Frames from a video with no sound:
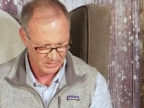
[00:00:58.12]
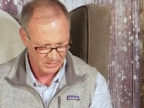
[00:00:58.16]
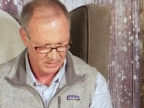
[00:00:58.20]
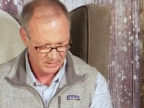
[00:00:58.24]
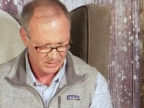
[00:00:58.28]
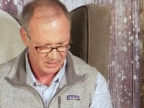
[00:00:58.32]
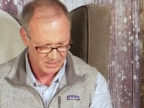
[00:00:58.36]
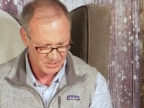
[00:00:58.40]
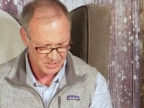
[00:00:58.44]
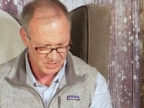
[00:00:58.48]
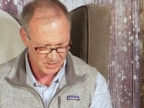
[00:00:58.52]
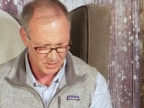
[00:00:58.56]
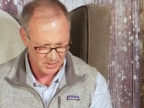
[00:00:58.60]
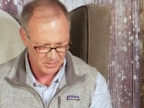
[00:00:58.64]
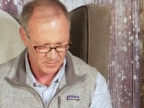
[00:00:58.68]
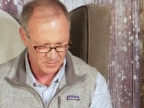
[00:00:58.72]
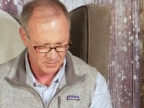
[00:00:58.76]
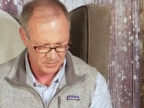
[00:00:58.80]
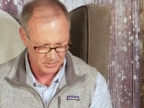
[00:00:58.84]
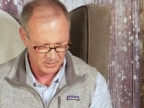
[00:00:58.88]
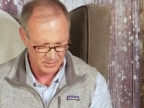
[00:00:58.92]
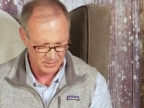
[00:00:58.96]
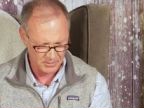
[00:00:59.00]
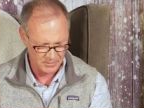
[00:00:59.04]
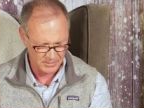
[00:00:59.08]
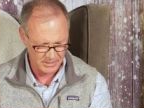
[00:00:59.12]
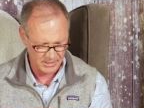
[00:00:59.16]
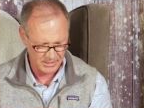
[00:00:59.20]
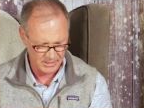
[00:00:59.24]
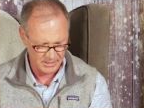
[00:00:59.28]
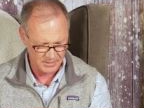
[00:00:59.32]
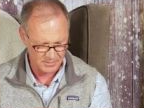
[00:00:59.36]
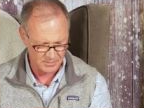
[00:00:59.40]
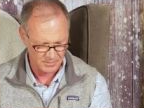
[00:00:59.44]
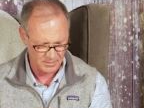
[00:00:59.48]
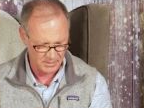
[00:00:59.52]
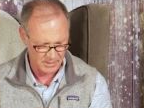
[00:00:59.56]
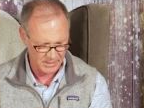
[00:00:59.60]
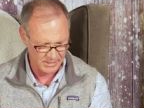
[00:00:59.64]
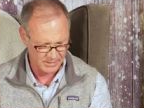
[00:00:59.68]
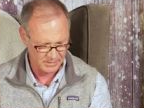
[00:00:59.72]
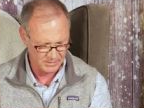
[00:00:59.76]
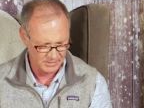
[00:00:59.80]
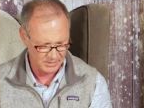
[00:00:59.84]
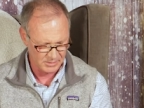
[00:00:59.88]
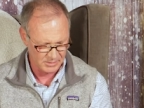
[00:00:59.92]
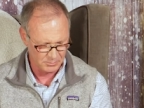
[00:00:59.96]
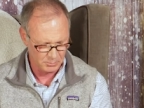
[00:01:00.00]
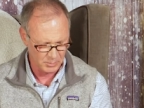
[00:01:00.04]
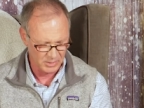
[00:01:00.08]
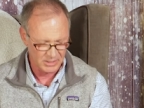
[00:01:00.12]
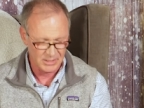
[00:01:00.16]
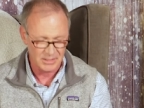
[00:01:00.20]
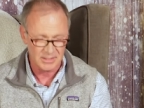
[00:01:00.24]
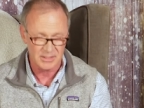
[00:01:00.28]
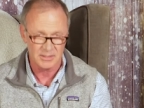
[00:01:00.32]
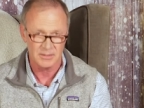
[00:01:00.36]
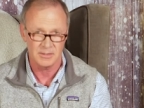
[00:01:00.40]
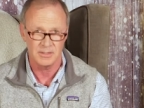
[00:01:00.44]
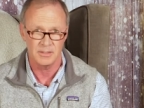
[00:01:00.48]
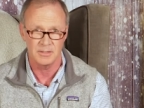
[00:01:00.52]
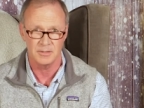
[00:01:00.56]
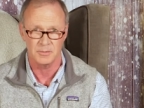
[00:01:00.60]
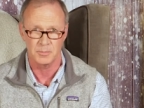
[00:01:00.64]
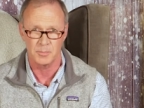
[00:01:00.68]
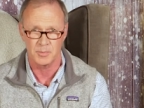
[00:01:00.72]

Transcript: He saw their little candlelight and he pitied their